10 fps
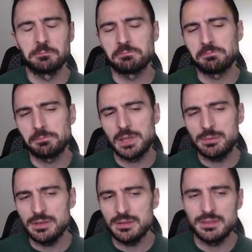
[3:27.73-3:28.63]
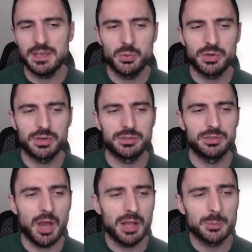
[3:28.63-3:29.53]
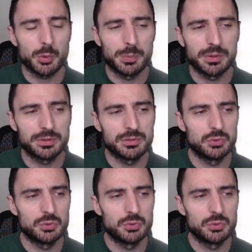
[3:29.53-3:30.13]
maybe they were not prepared